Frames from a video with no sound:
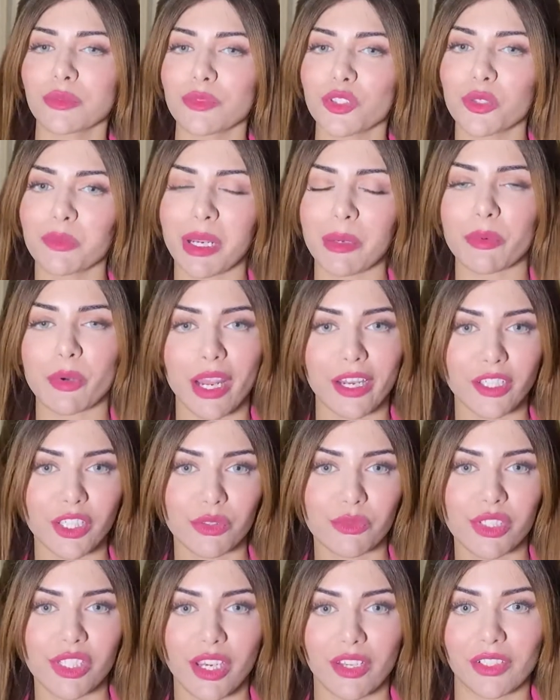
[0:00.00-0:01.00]
to my brand new
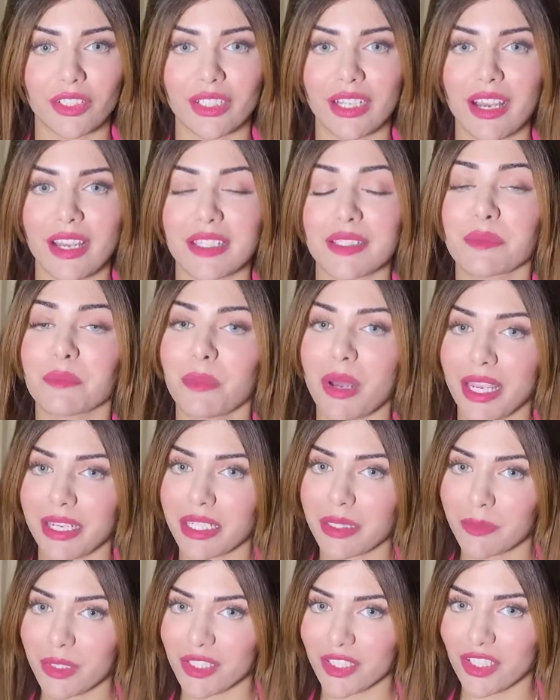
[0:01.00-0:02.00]
channel, guys. My
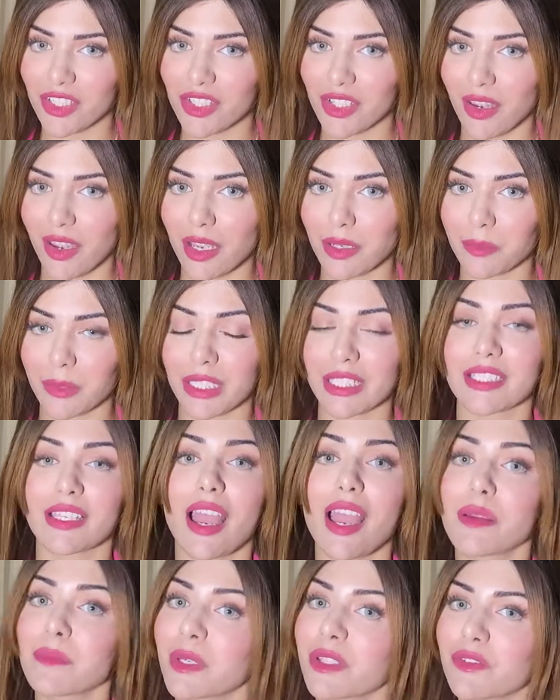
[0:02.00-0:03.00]
name is Isha
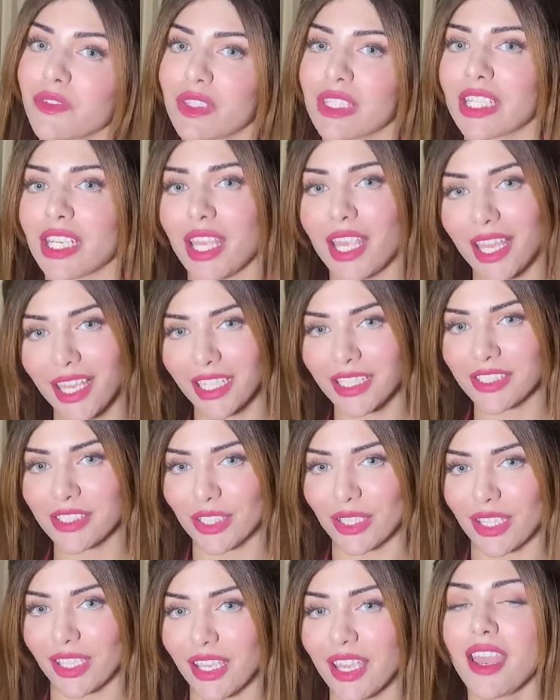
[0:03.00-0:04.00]
Ahmed with an
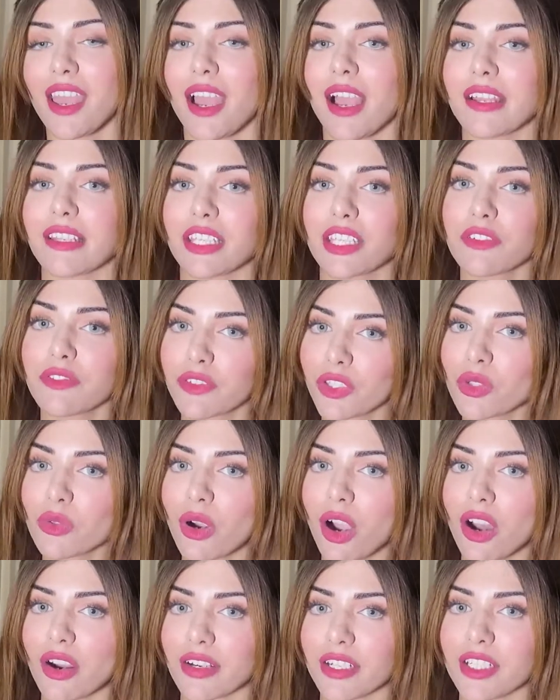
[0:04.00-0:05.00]
AD. And if you
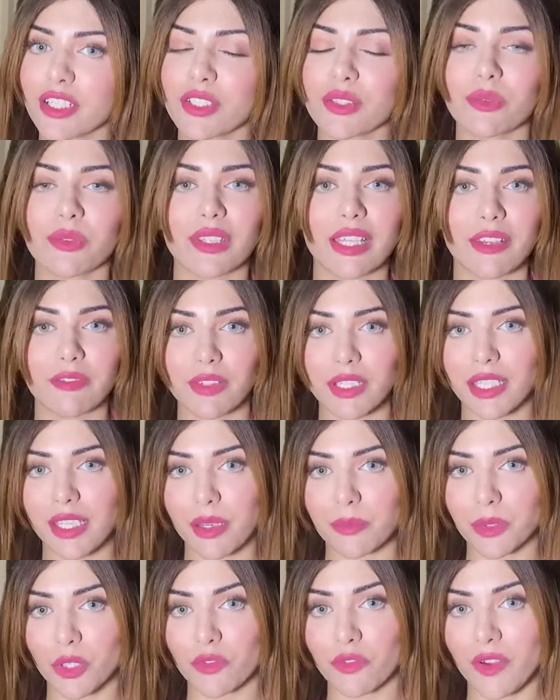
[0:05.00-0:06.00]
are into leveling
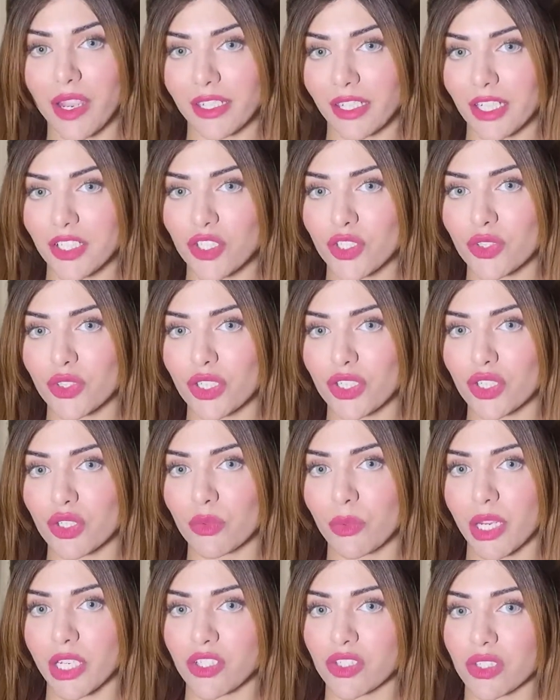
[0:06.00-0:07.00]
up your financial
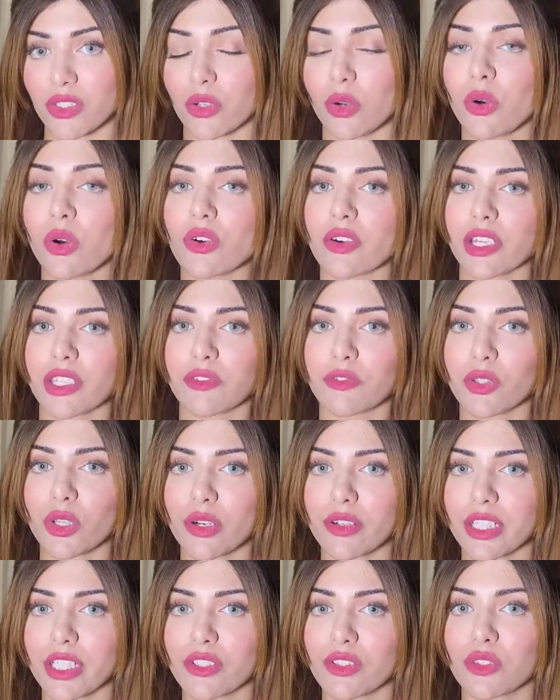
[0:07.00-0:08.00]
situation, or if you're
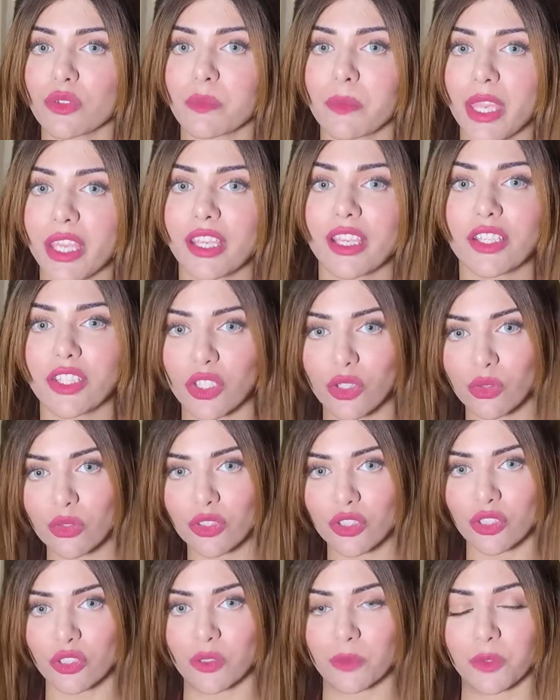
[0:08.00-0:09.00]
into making
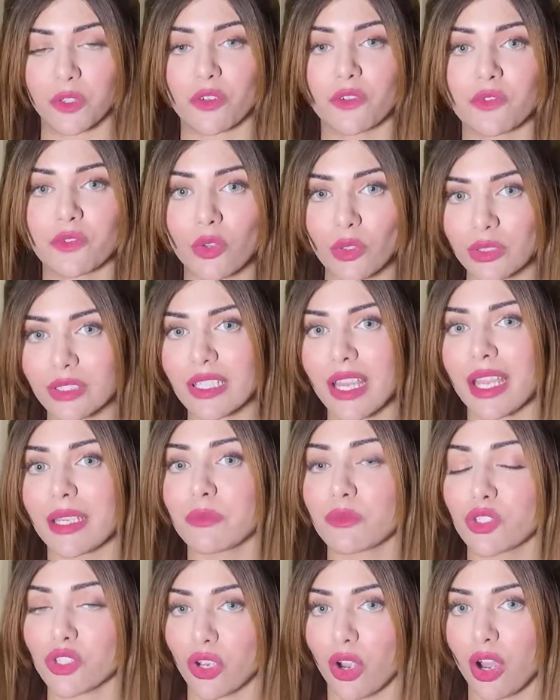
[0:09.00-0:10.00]
YouTube your full-time
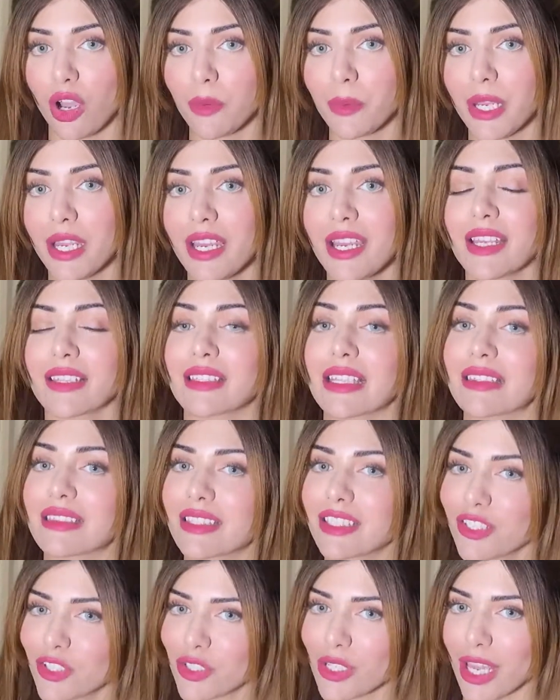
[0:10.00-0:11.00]
job, then
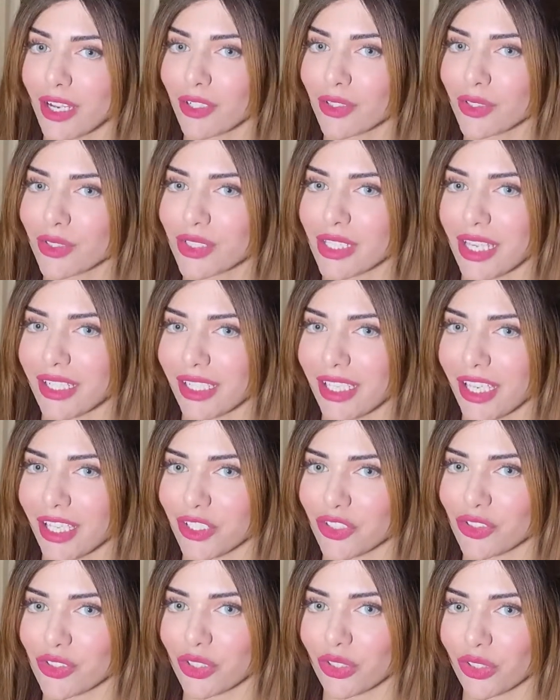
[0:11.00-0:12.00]
this channel is
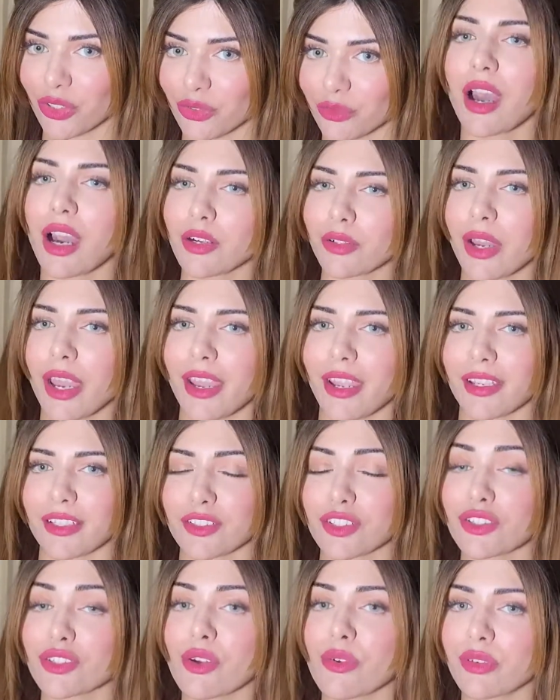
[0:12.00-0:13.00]
dedicated to you. Okay,
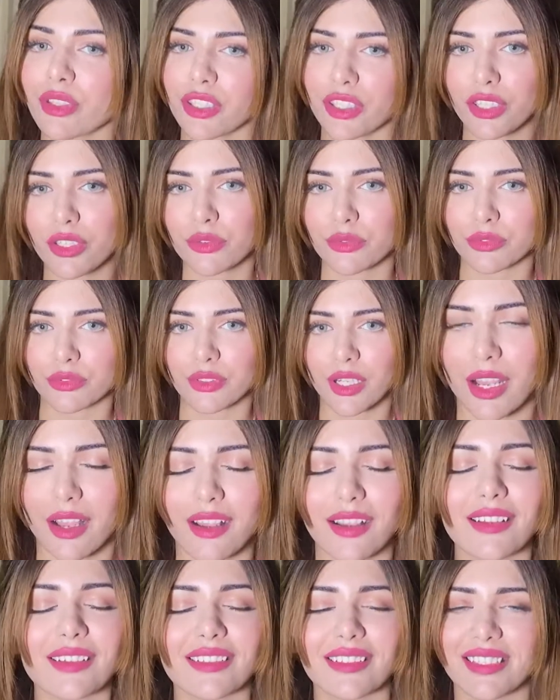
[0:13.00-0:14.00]
so
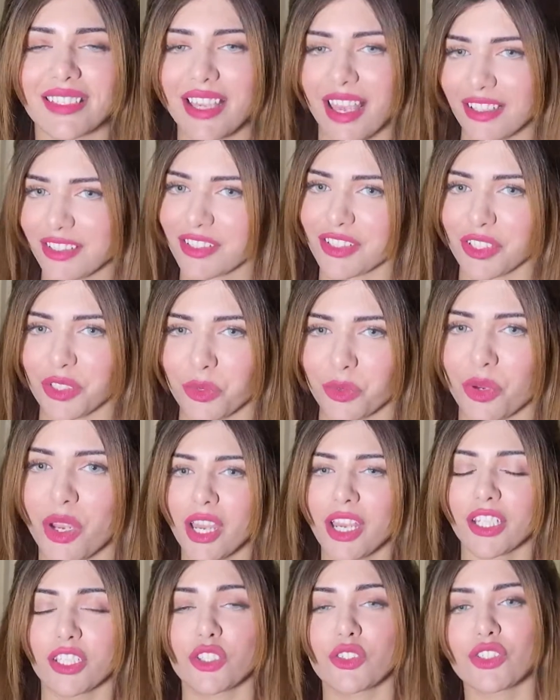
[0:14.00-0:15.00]
yes, you
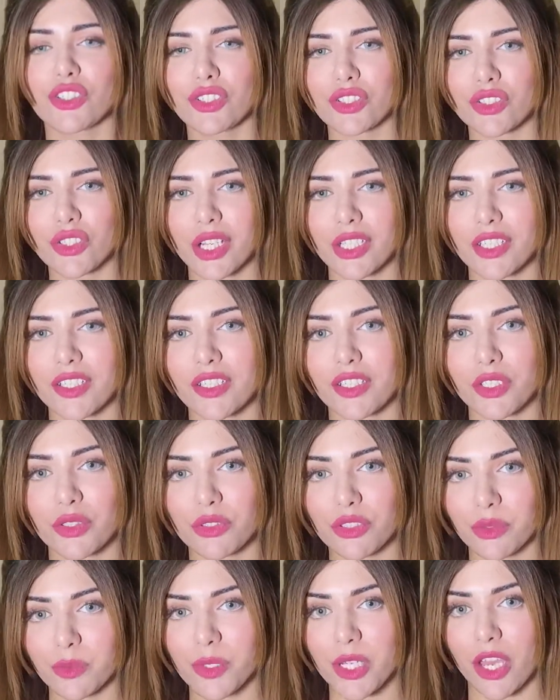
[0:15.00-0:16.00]
just started a
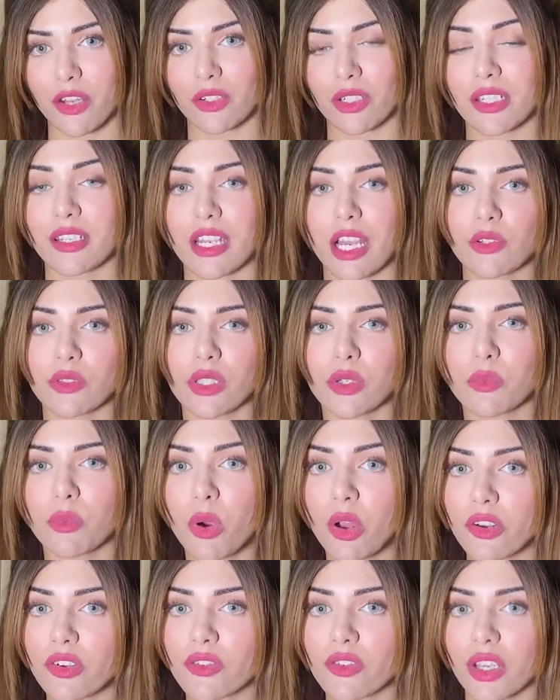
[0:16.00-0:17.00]
YouTube channel and now you're
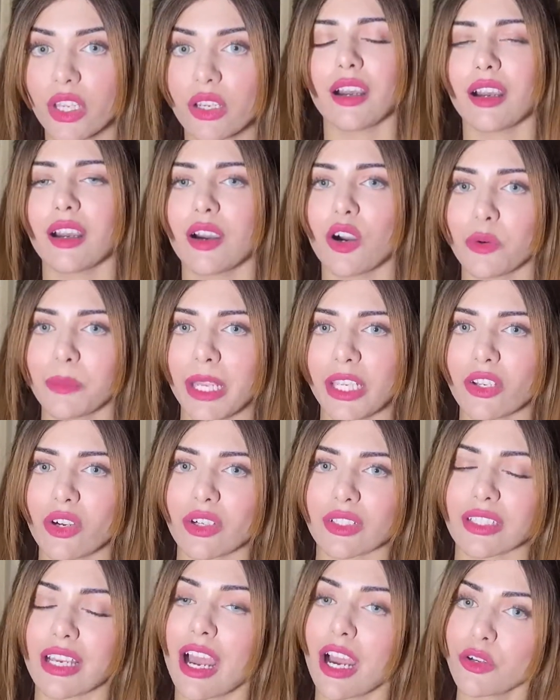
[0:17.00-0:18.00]
wondering, oh my
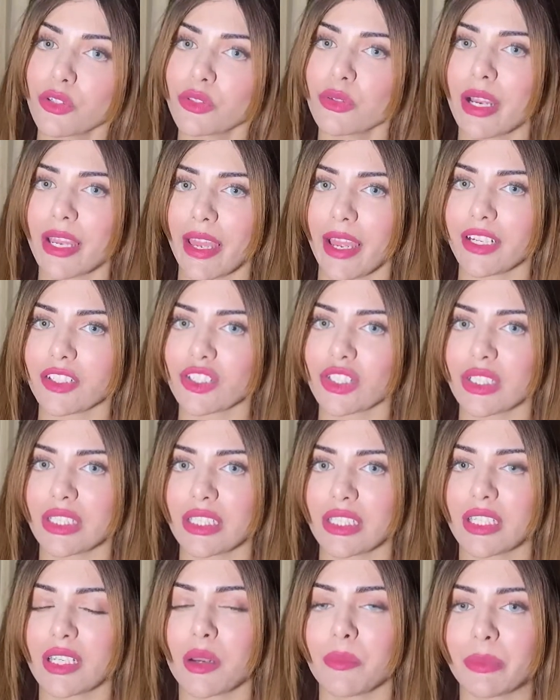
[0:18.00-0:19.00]
god, how do I
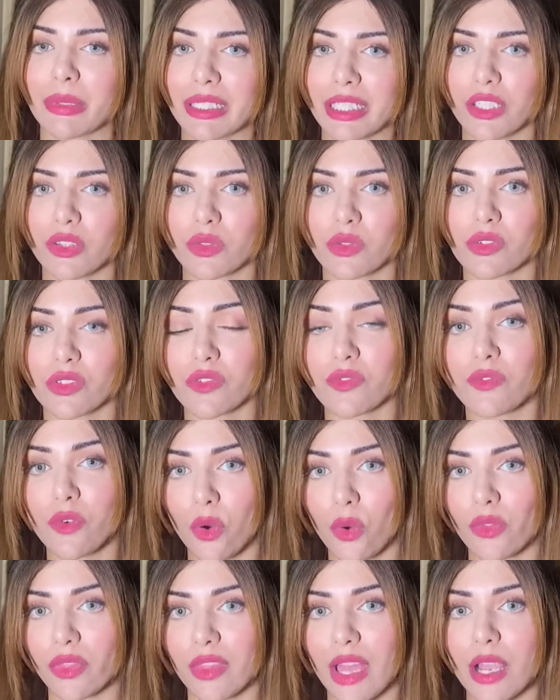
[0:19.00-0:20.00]
actually complete those
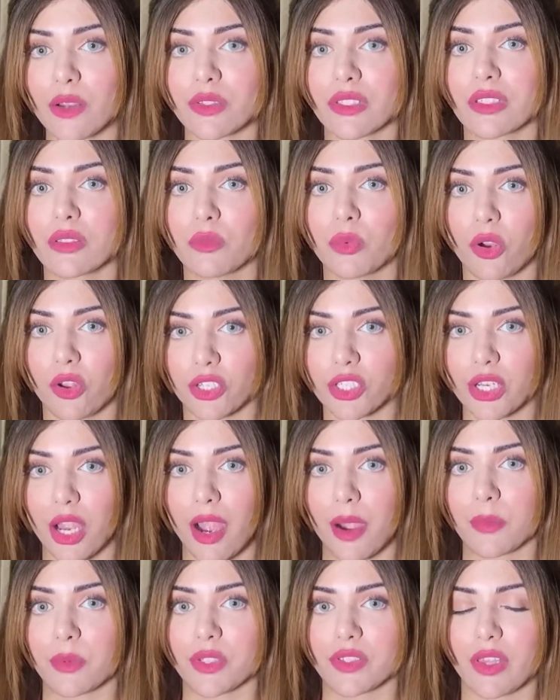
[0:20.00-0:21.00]
4,000 watch
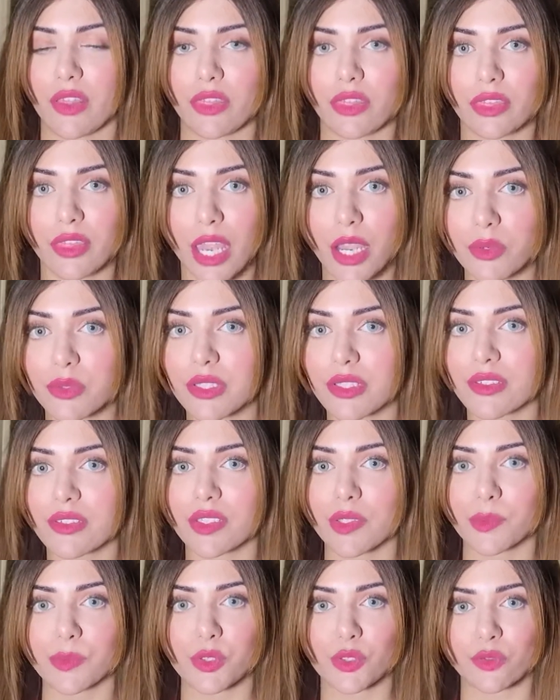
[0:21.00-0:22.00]
hours and 1,000
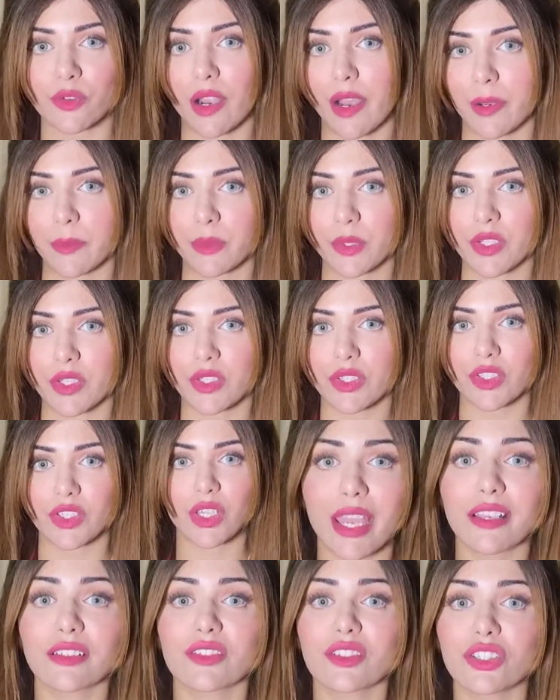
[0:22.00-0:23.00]
subscribers
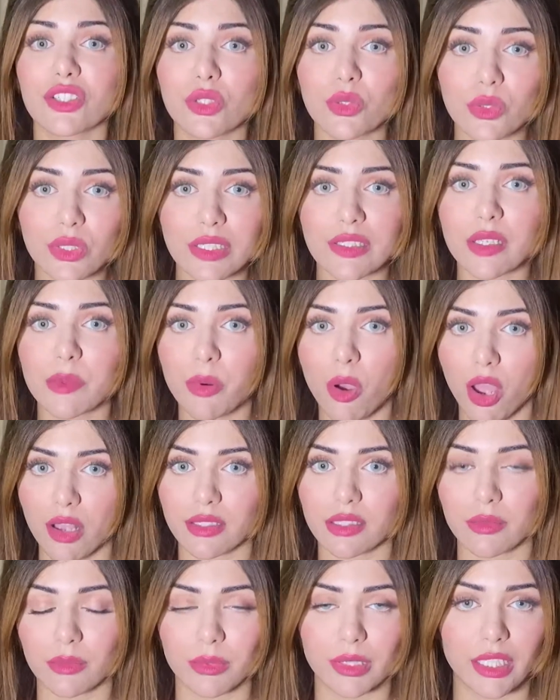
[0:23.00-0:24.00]
as soon as I
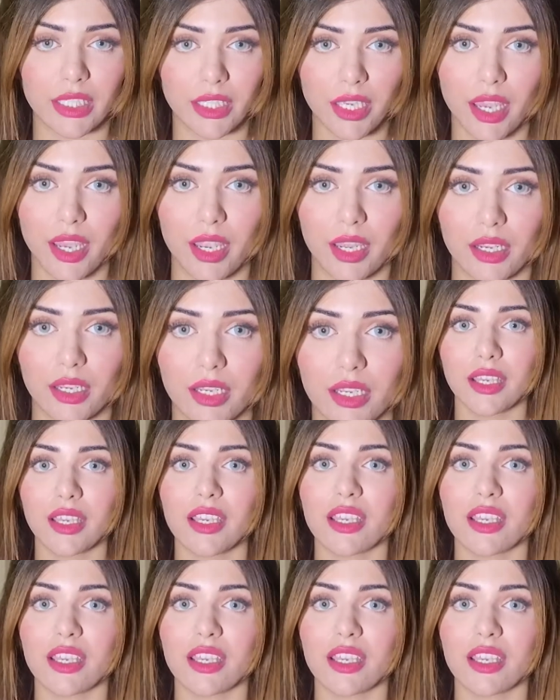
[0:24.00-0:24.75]
possibly can?